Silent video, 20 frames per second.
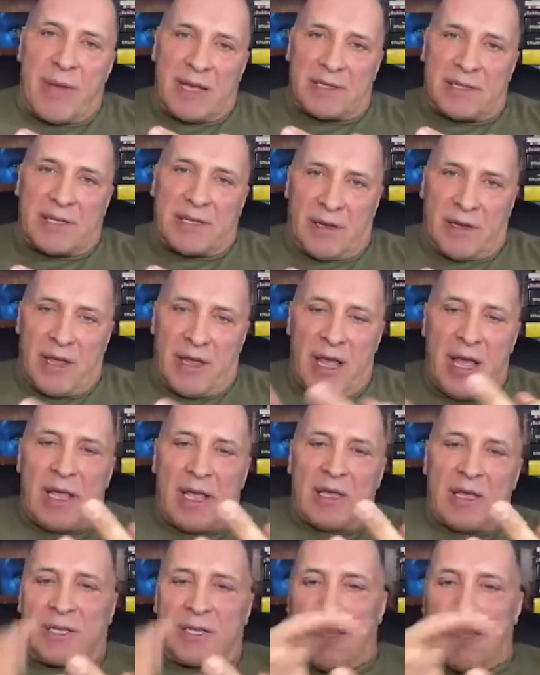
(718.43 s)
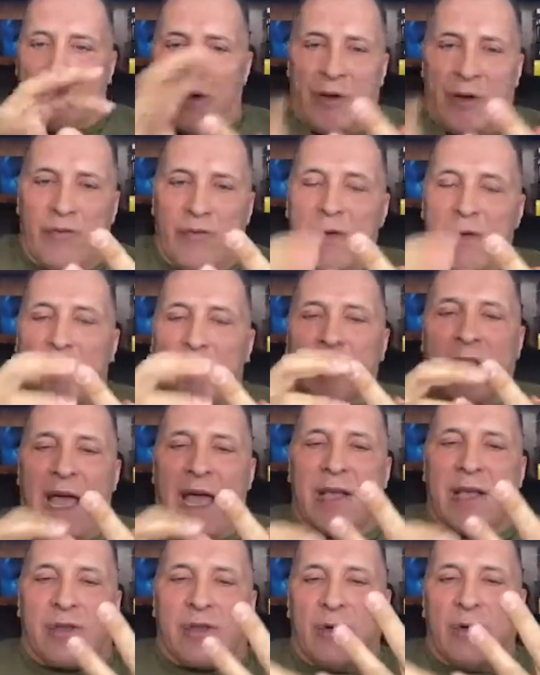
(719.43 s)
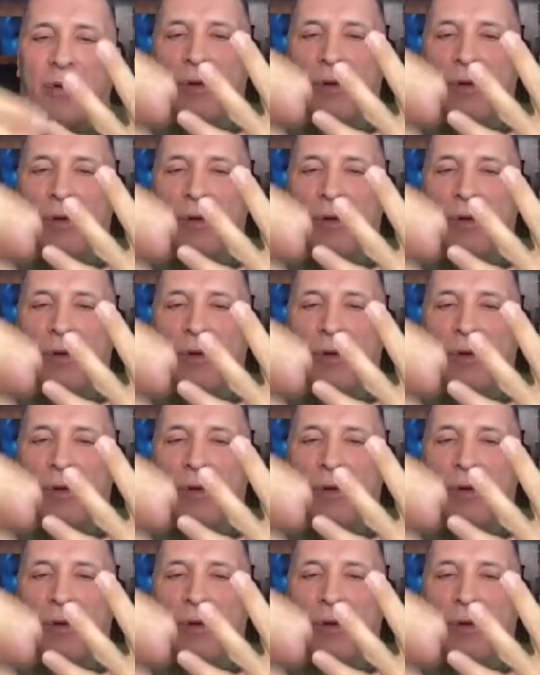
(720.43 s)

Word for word: muscle. So we would like to